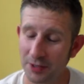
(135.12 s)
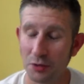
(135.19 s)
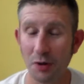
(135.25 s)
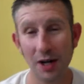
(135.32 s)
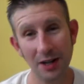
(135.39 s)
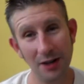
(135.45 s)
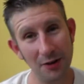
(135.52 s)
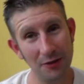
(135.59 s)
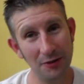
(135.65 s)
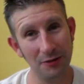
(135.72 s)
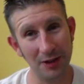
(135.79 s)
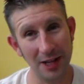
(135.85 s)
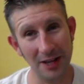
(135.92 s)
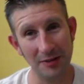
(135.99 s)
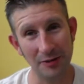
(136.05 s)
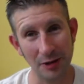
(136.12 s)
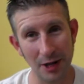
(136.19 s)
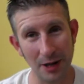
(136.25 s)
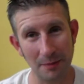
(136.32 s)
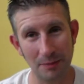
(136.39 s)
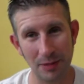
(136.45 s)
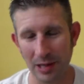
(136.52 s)
Quite a long flavour
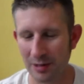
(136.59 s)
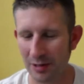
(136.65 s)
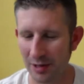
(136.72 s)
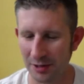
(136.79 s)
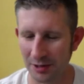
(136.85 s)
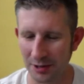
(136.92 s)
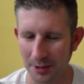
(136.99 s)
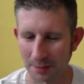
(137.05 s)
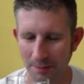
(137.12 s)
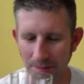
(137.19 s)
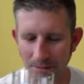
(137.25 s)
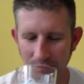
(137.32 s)
on it, prolonged.